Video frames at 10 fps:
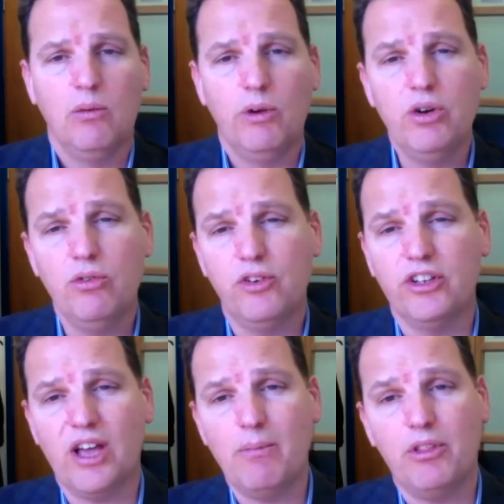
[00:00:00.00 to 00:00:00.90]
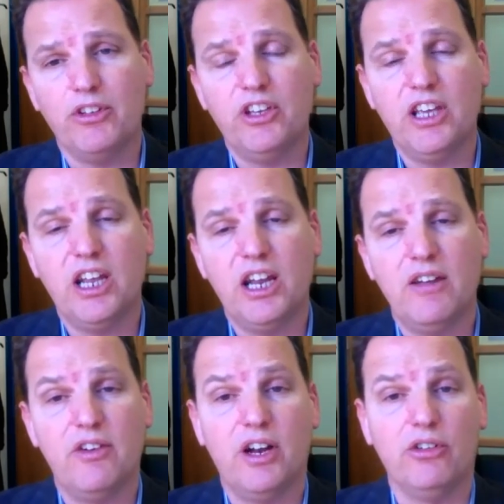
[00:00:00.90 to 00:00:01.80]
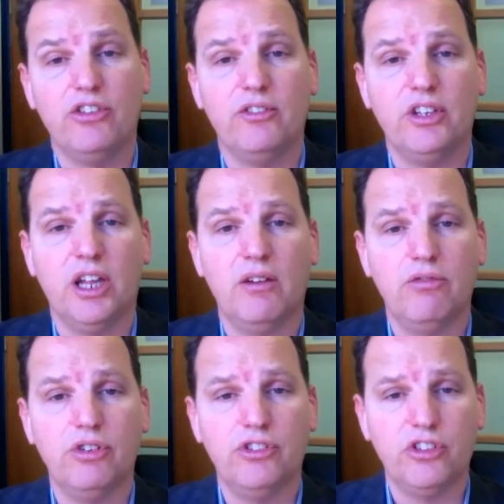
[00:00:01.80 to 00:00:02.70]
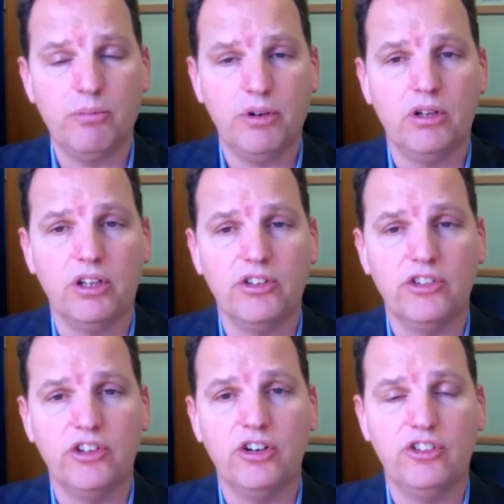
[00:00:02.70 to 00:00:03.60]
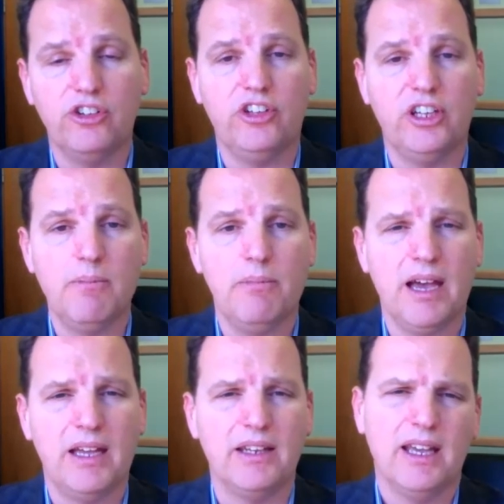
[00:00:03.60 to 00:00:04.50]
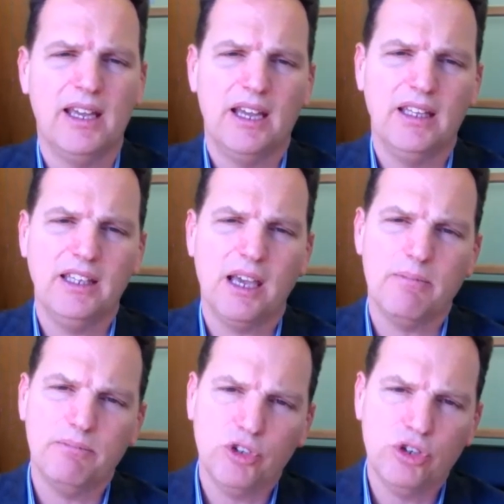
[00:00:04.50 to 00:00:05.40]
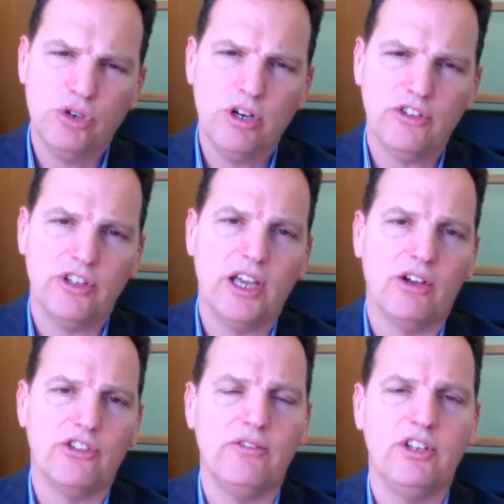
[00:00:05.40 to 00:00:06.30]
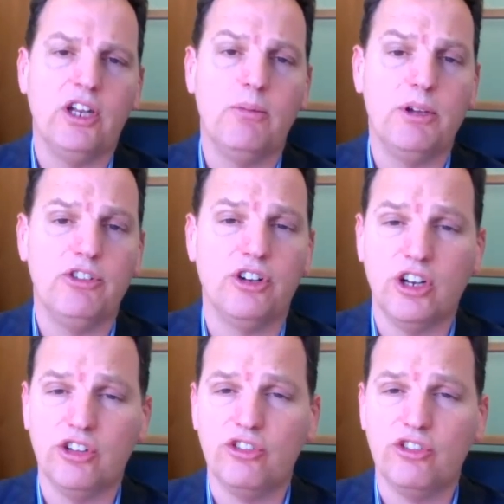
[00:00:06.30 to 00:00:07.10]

We know, for example, that TNF and IL-17 have reciprocal and synergistic impact, and yet, curiously, IL-17 inhibition on